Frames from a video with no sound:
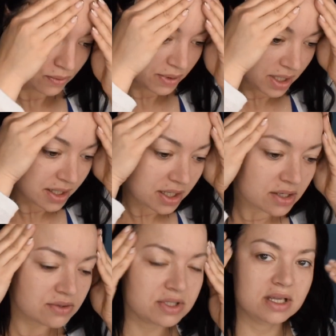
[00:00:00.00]
we are
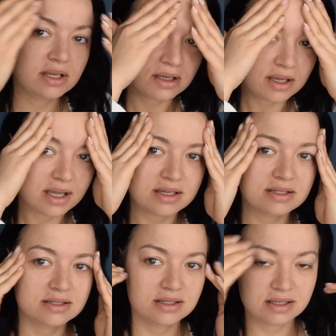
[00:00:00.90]
using
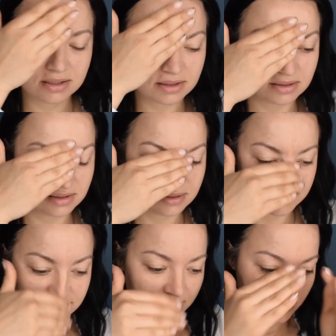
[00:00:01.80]
as
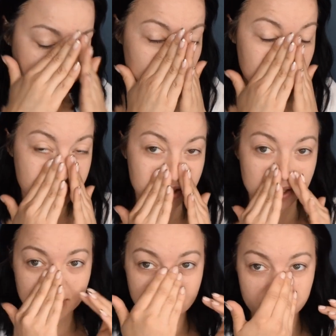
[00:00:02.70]
foundation,
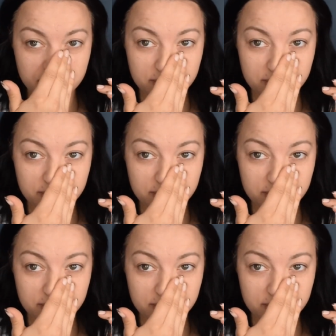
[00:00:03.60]
if you